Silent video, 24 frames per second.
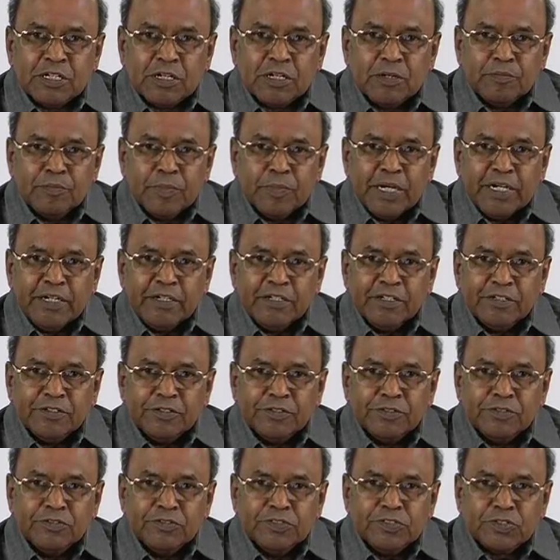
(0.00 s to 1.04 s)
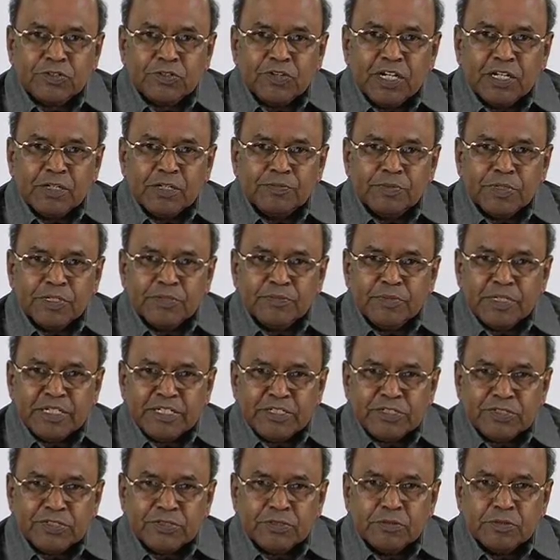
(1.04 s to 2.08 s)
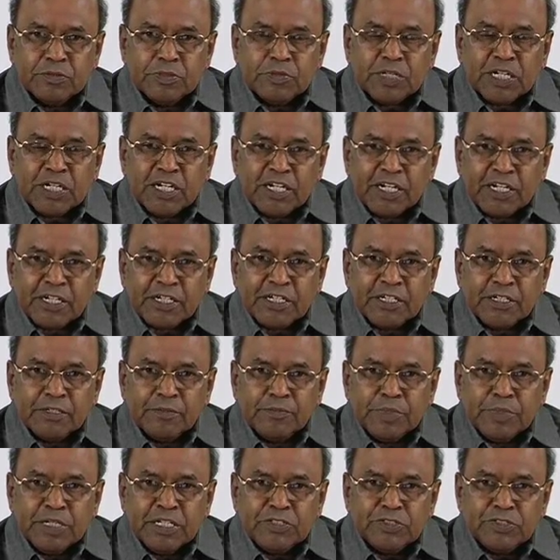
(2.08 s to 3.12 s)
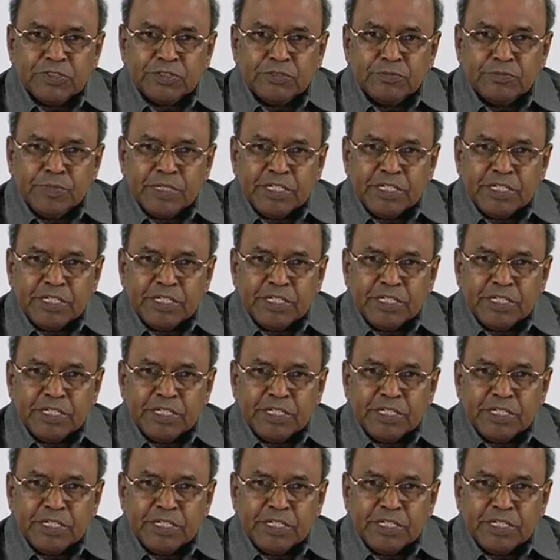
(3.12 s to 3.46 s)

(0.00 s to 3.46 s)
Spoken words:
combined two square pyramids connected base to